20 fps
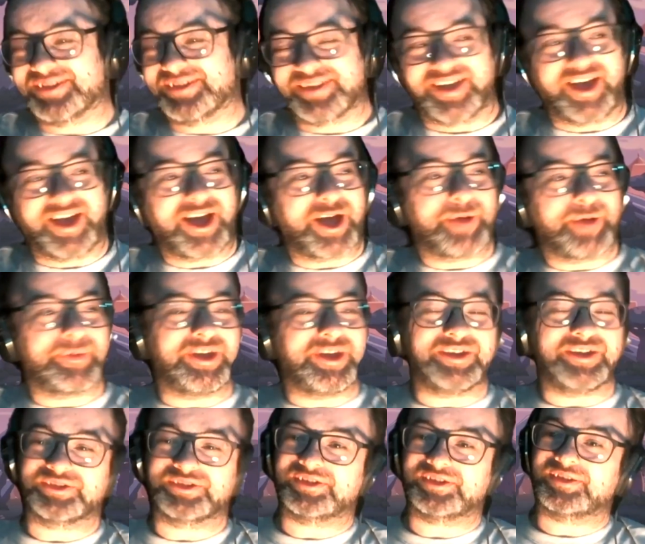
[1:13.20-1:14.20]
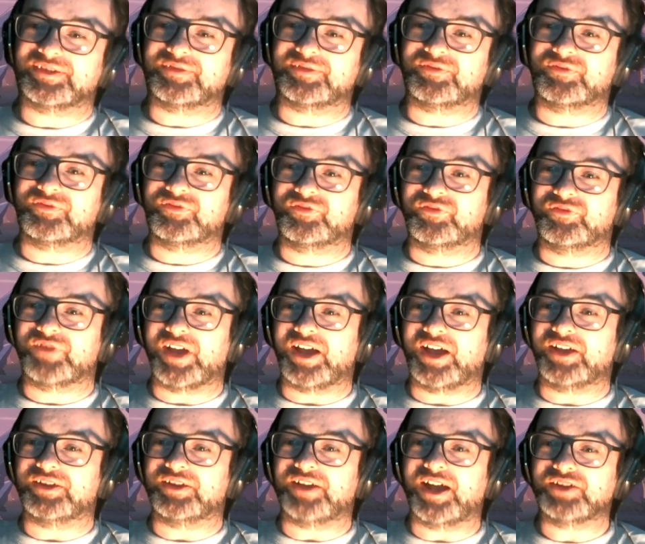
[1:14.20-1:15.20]
It's
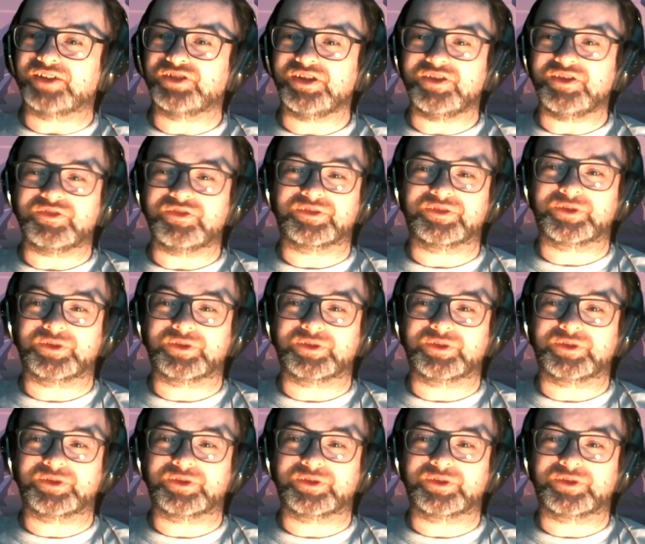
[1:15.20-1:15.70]
actually